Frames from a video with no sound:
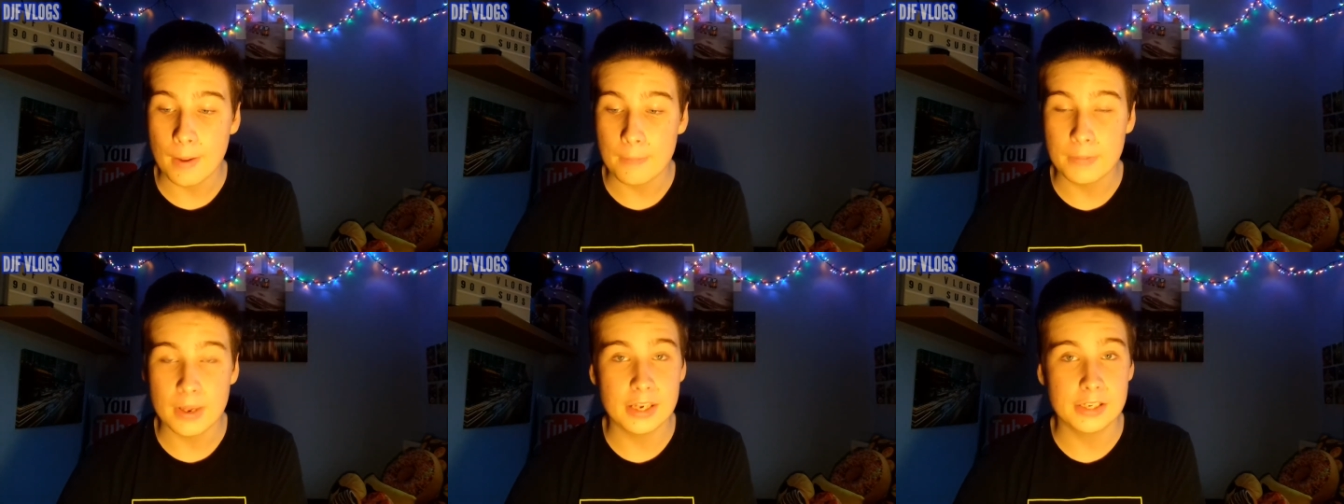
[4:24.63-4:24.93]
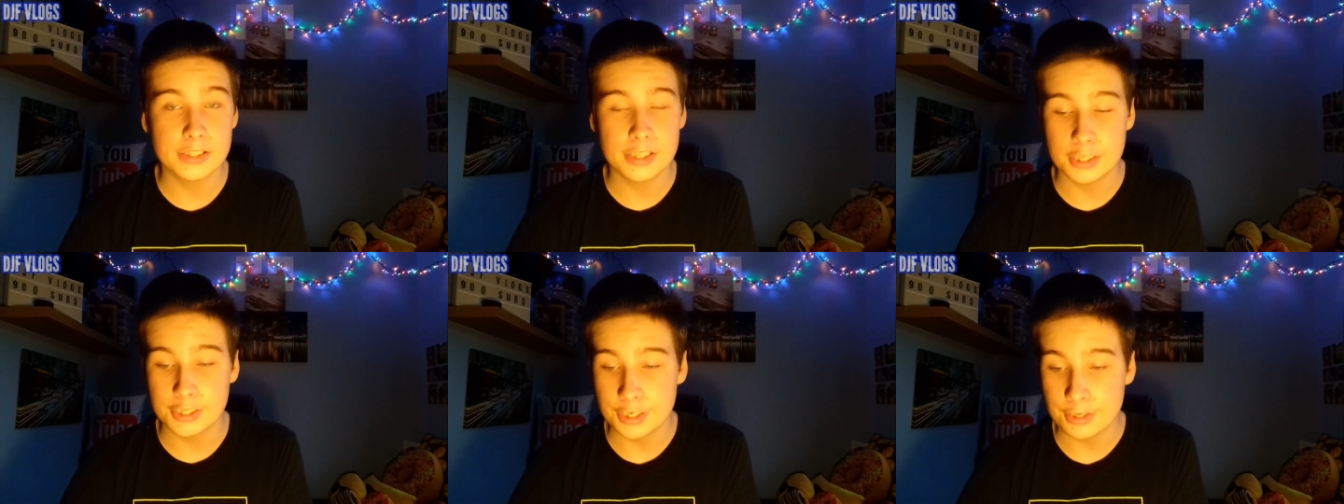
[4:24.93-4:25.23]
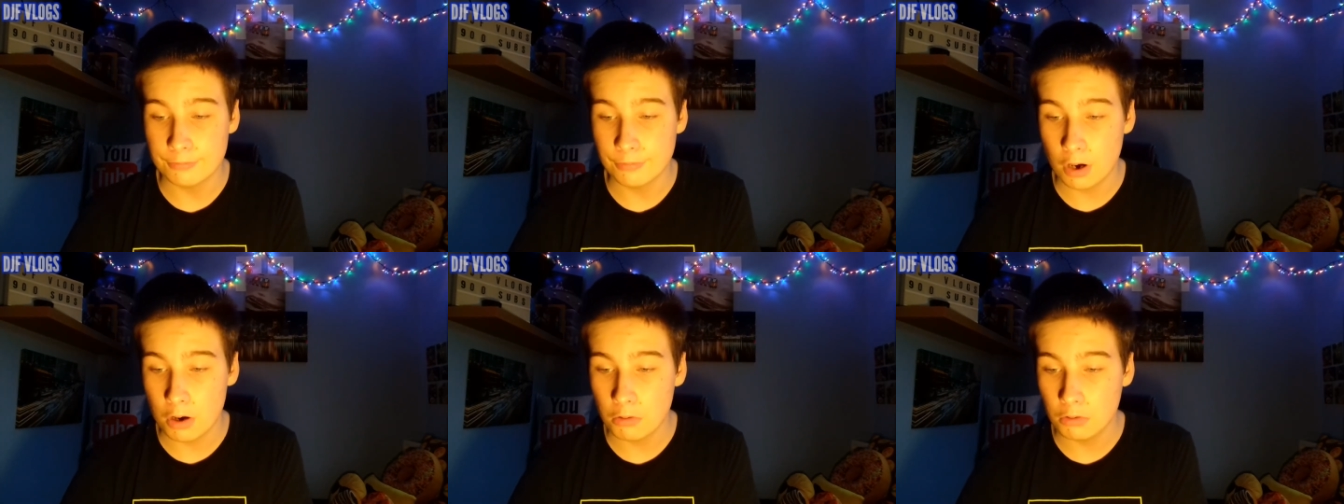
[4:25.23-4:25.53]
by Bay
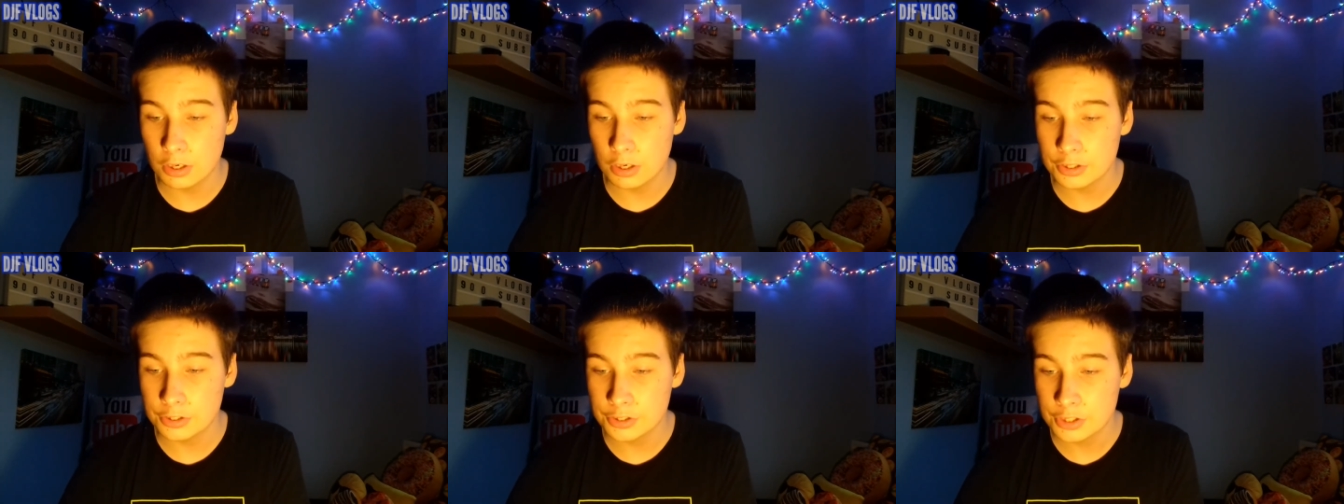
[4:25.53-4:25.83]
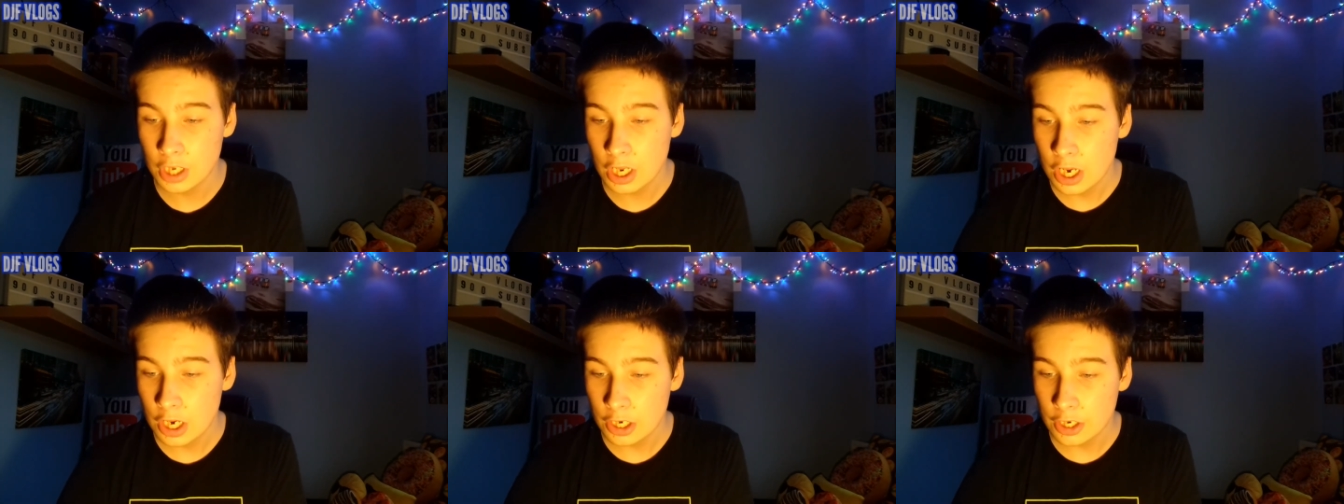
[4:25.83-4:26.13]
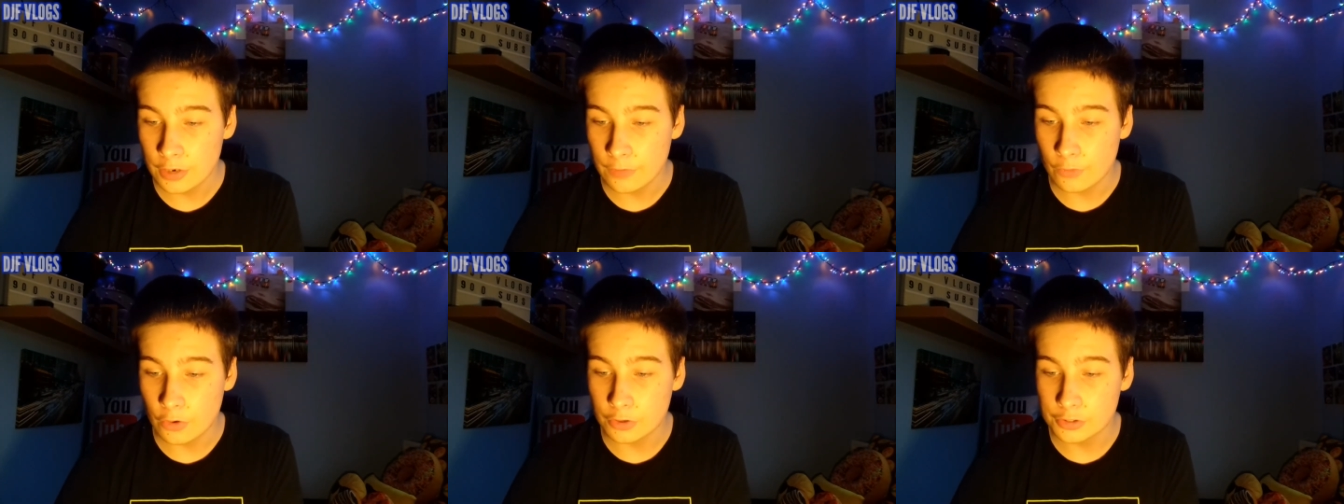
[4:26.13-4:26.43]
City Rollers.
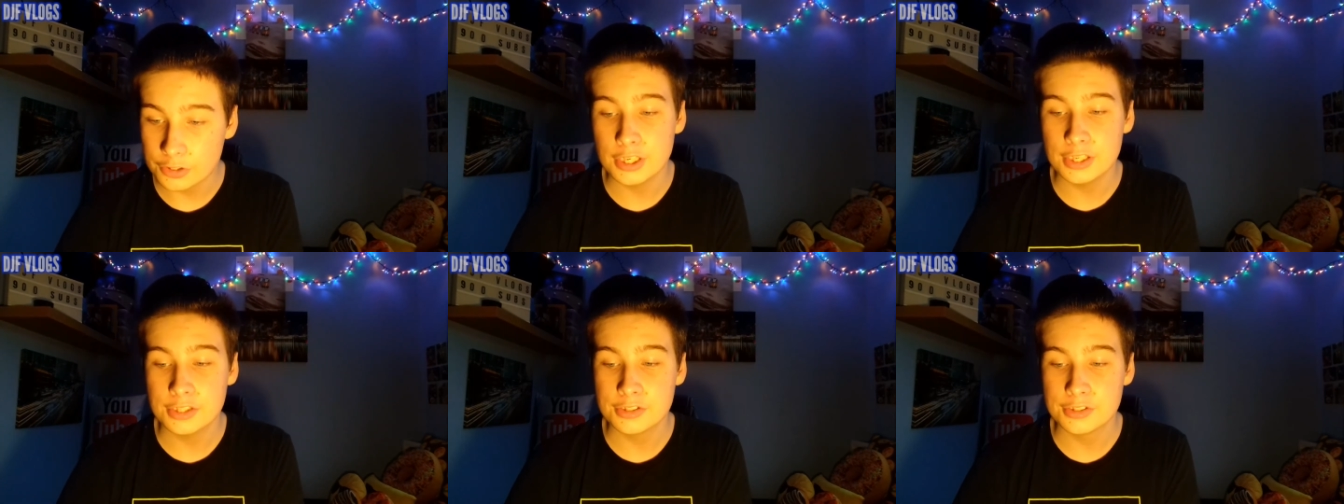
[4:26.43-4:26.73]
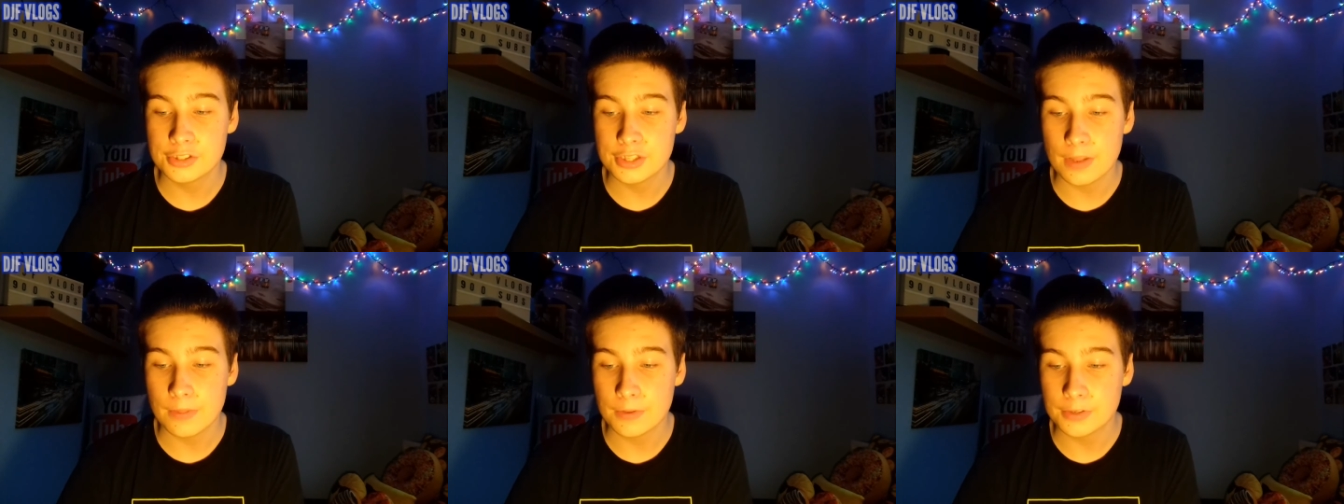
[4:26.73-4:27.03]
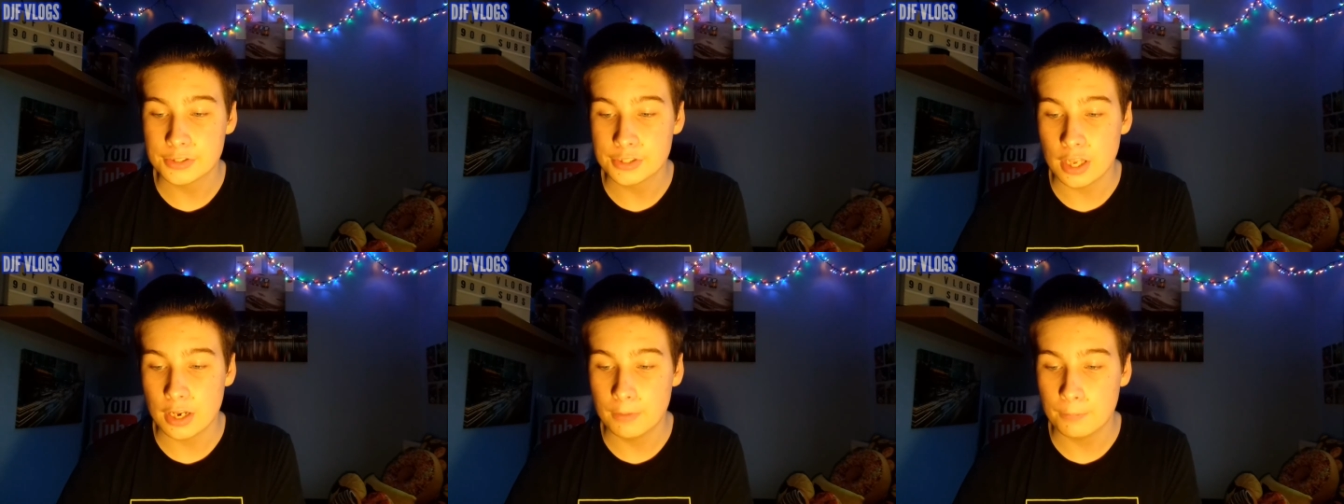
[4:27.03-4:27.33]
You've got Seasons in
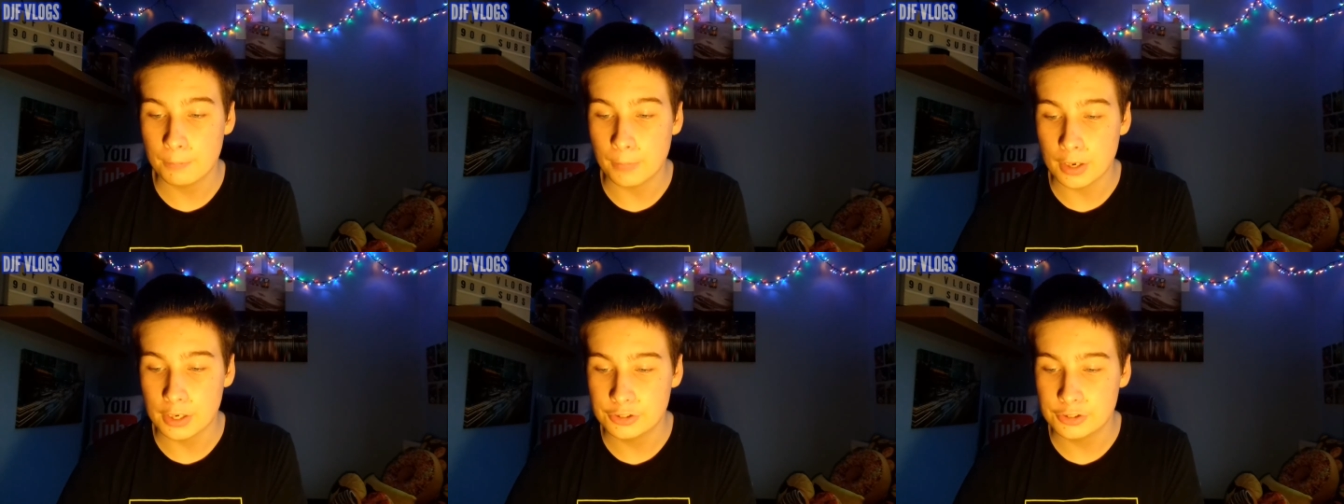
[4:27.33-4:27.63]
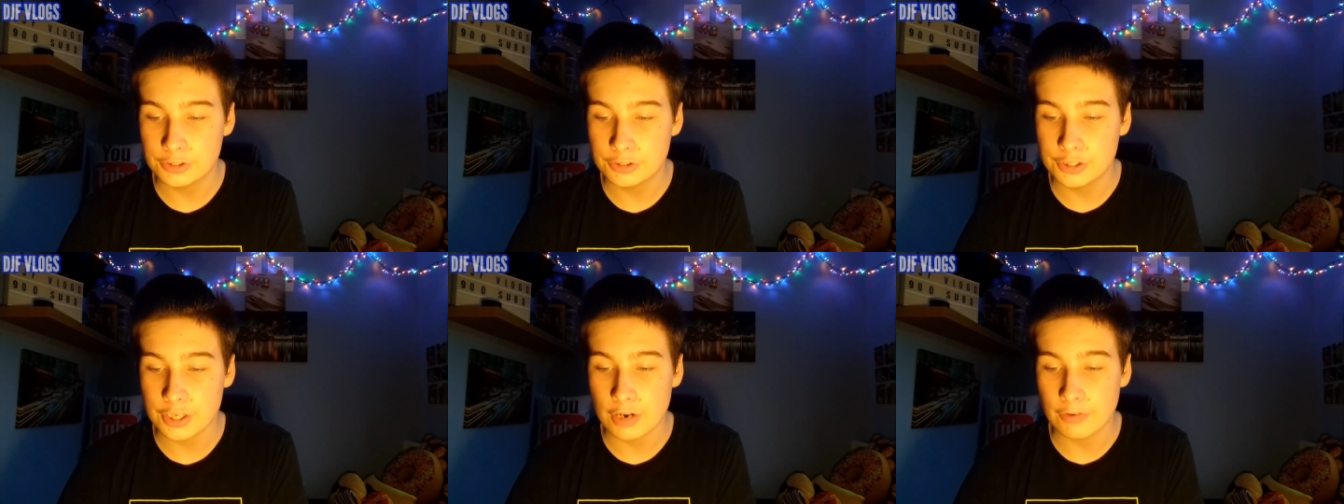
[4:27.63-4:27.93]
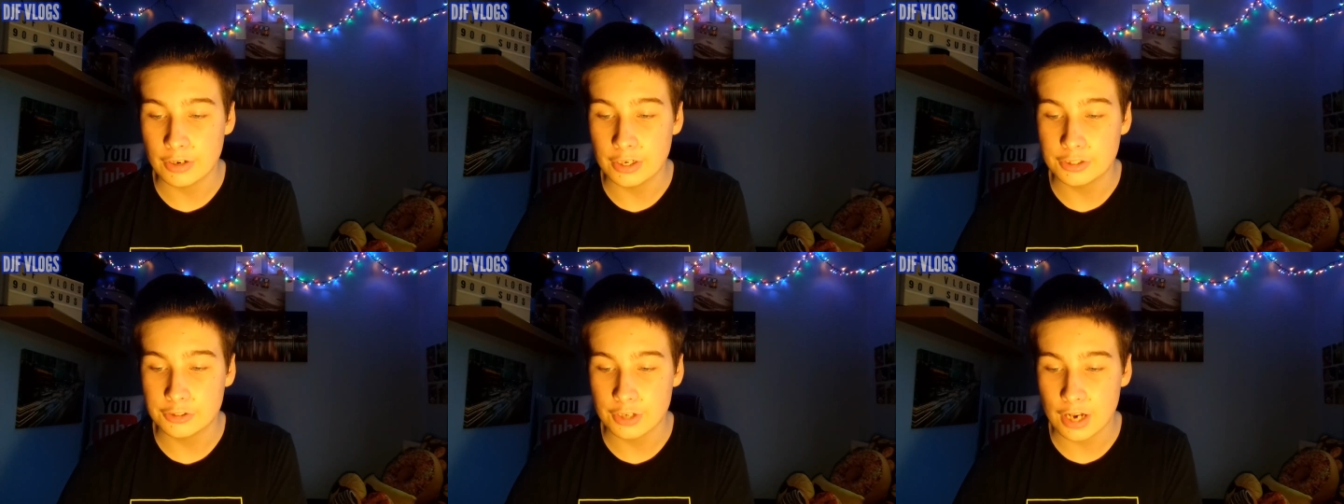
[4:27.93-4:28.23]
the Sun by
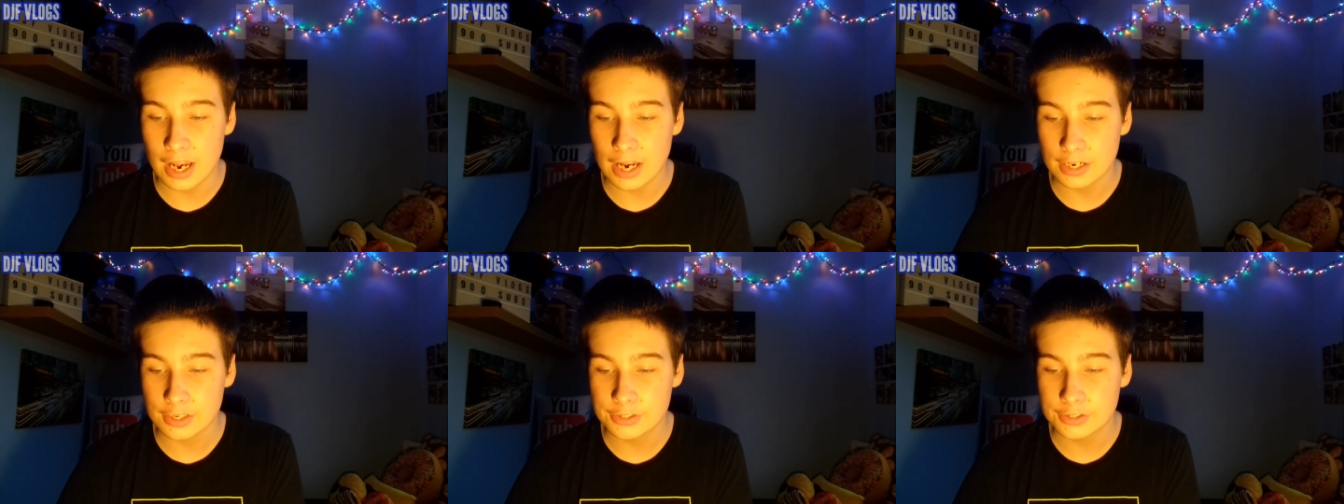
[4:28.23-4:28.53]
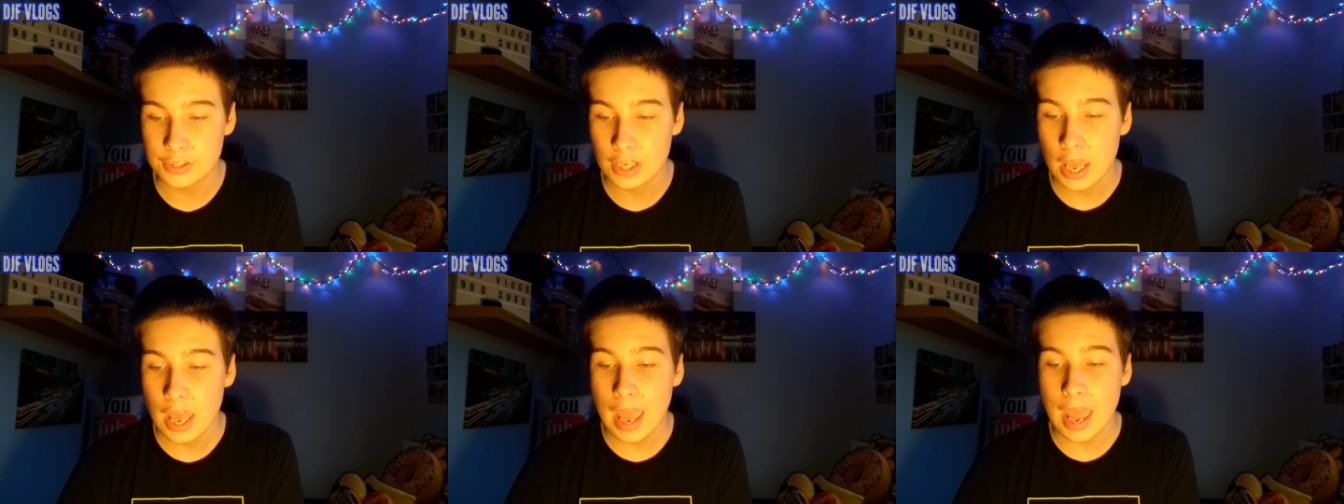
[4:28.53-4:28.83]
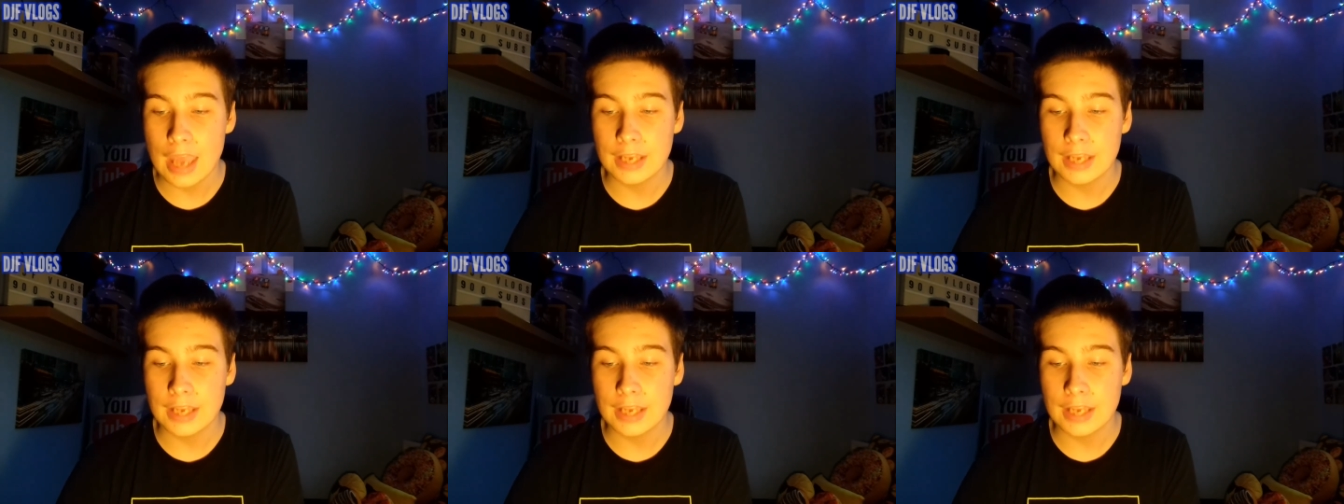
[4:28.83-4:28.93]
Terry Jacks.